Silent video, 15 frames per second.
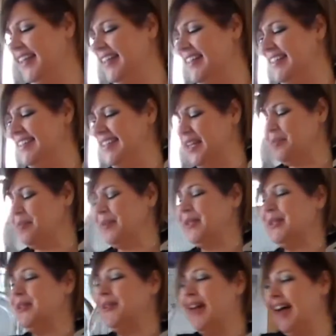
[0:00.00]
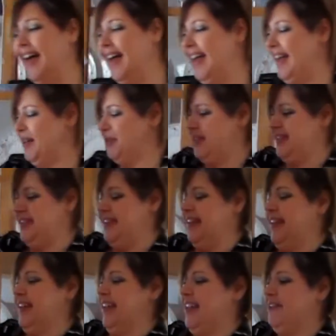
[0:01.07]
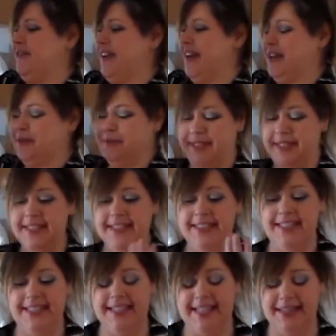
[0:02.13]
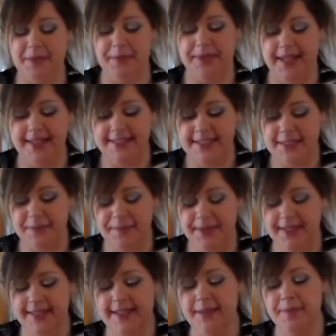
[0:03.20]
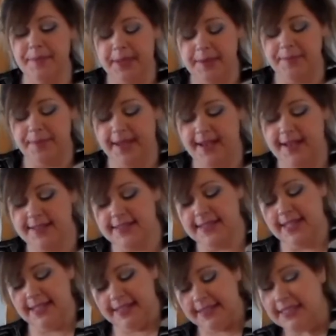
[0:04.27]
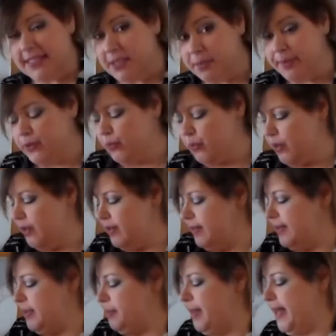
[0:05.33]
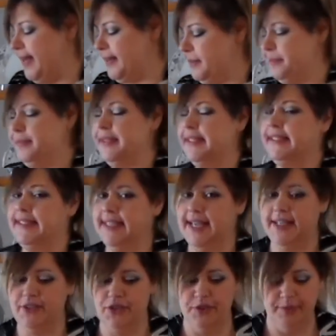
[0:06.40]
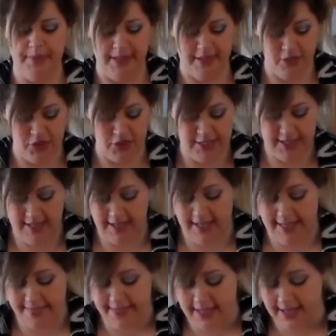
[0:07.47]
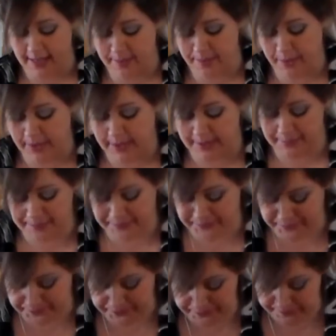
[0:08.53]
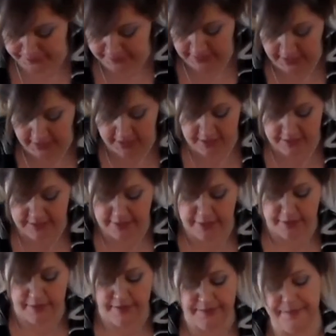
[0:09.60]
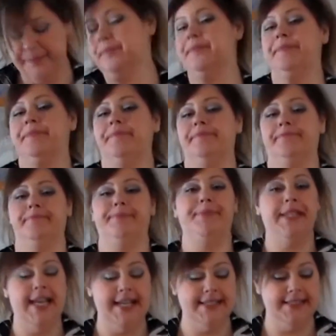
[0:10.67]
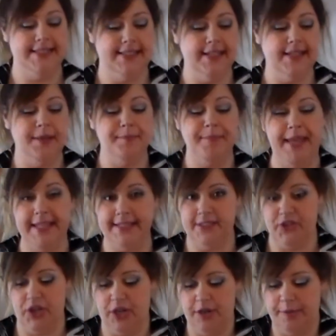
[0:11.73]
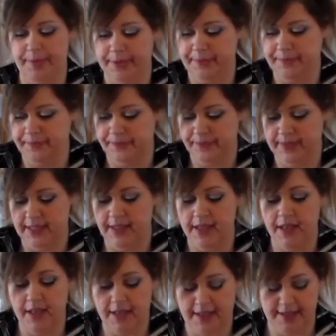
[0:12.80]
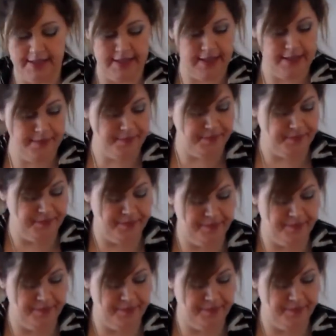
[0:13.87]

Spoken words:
I'm gonna set up a little hothouse environment. Got the plastic bucket, peat pots, a little bit of water on the bottom, not too much. And then I bought a clear plastic paint tarp, cut it up,